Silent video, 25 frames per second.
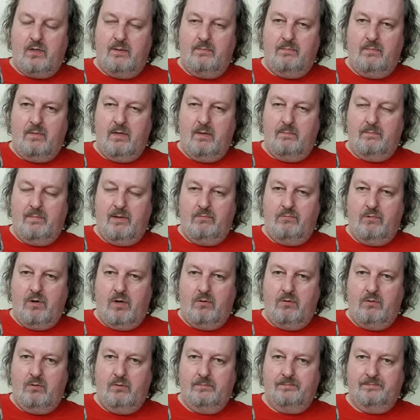I might be
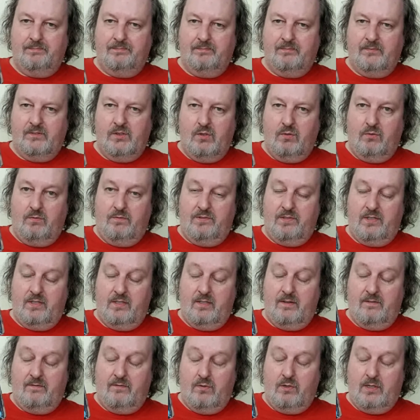wrong, or
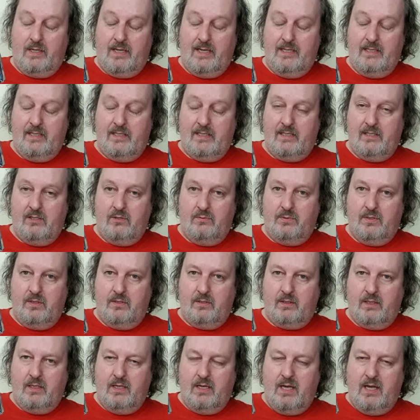certainly a 4K steelbook.